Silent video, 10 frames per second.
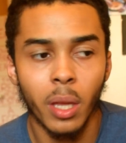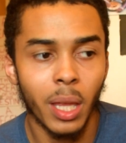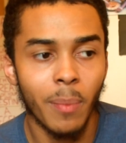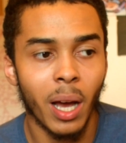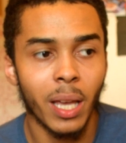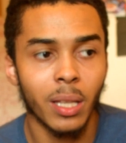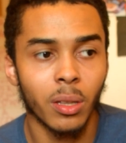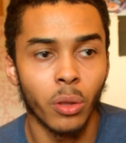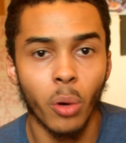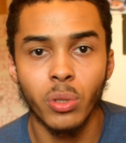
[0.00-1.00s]
they might
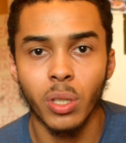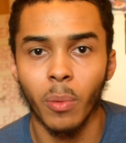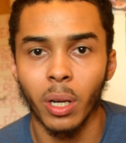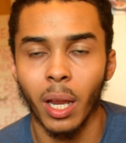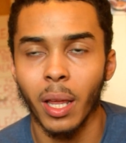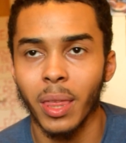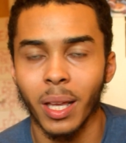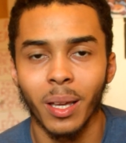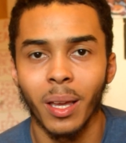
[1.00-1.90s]
know someone and they think,